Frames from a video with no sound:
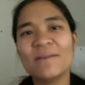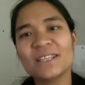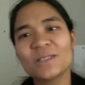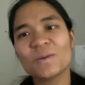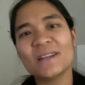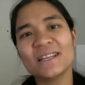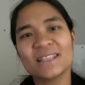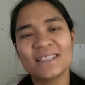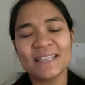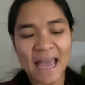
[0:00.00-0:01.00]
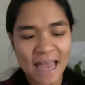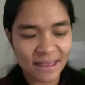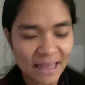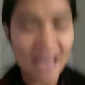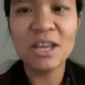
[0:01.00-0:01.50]
we just wanted to say
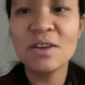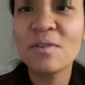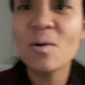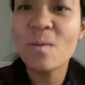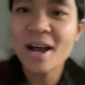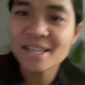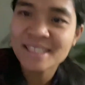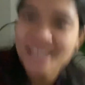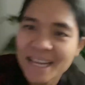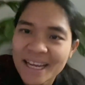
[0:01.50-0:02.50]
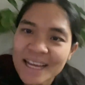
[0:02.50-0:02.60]
thank you for watching